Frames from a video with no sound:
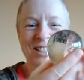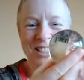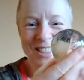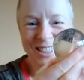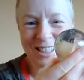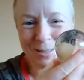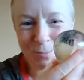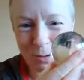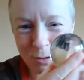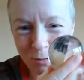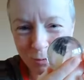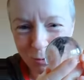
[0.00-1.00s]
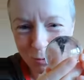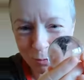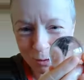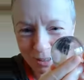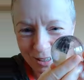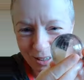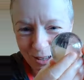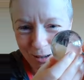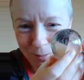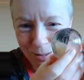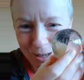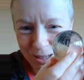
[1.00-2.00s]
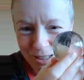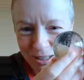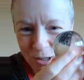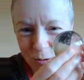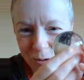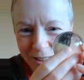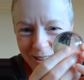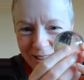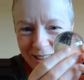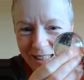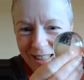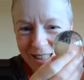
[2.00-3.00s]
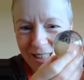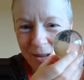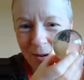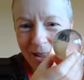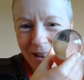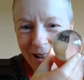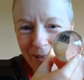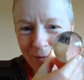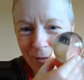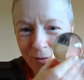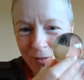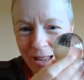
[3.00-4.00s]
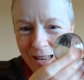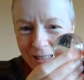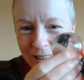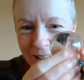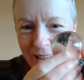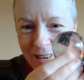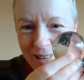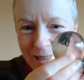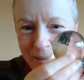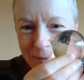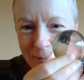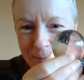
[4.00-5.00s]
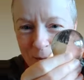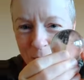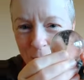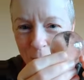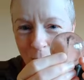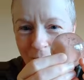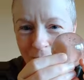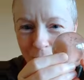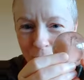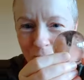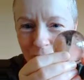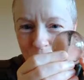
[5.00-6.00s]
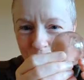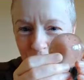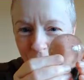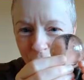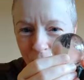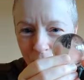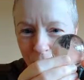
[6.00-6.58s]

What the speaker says: just this beautiful quartz globe that I enjoy. So I love the fact that, you know, half of it's sort of full of